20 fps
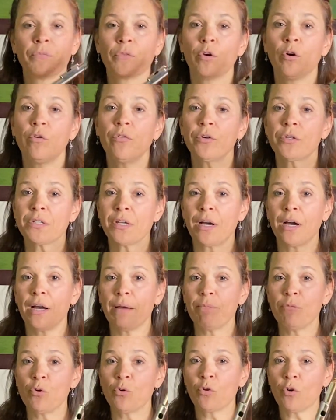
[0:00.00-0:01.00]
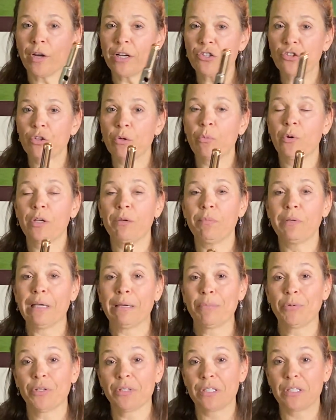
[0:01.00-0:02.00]
Over time, you gradually want to be
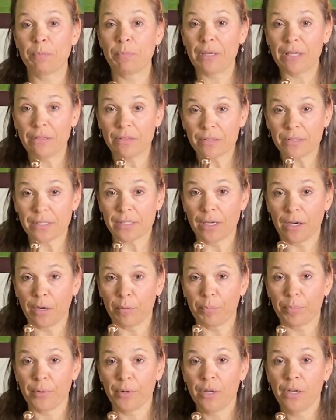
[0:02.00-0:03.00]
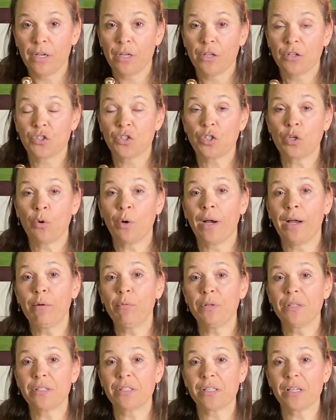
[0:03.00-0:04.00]
able to speed this up. So I
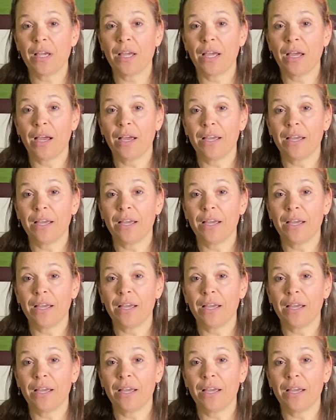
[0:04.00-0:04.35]
would say